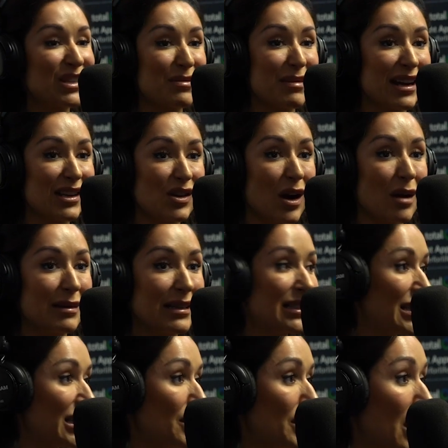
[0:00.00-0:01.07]
So my job is
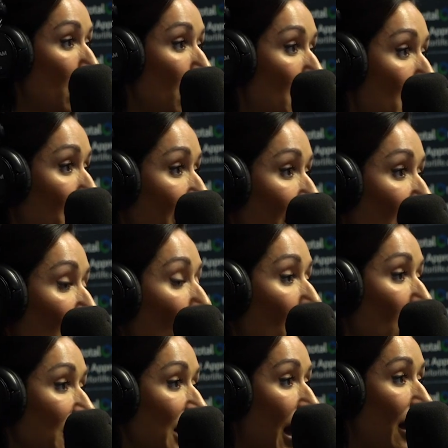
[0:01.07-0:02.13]
to speak with people like you
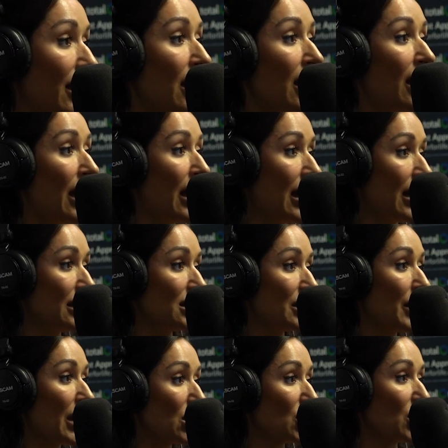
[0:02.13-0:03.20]
all day and to
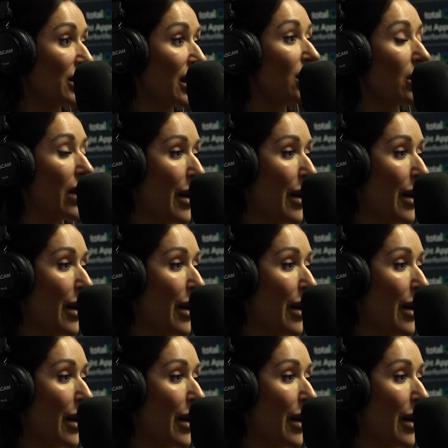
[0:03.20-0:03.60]
make sure that you're